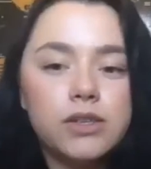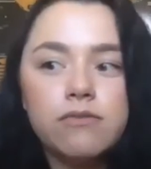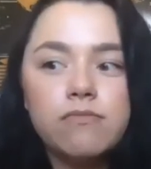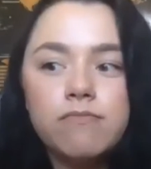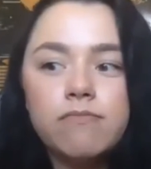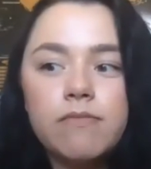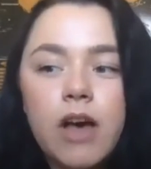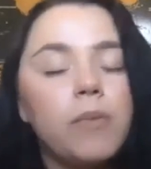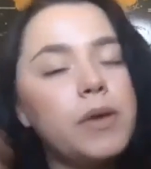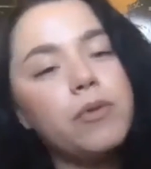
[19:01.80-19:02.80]
to
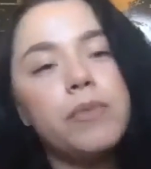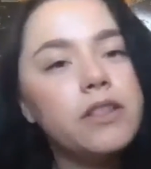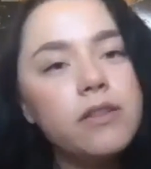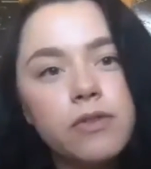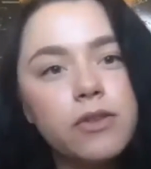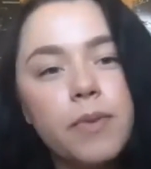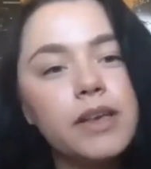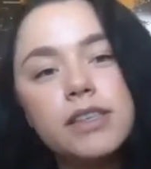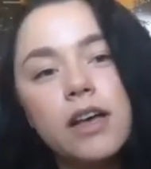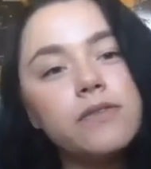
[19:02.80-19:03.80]
help people be their
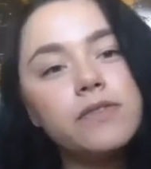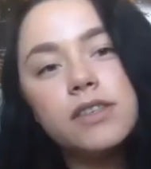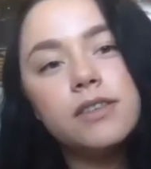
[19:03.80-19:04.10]
best selves?